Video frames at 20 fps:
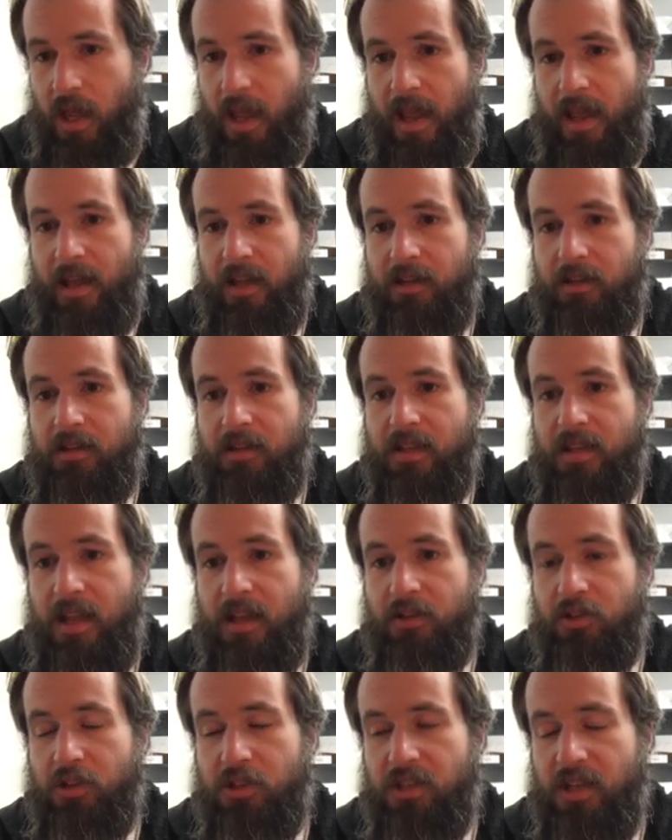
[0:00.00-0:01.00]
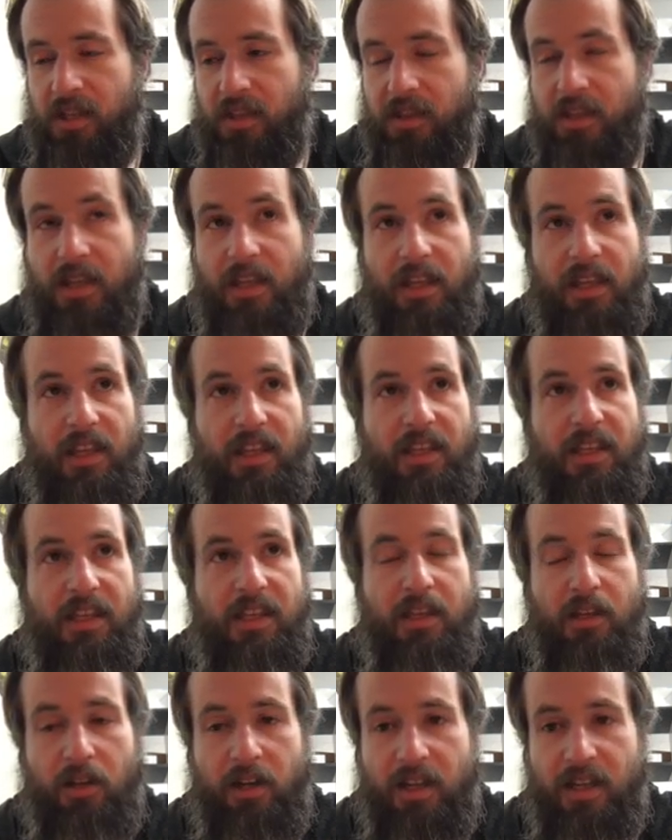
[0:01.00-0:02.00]
And the interesting thing
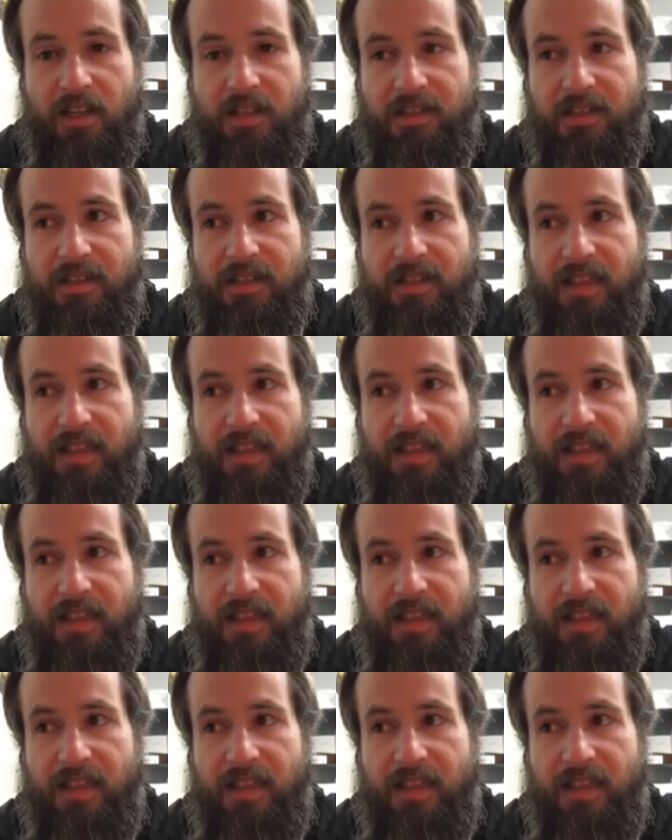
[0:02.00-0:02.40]
here is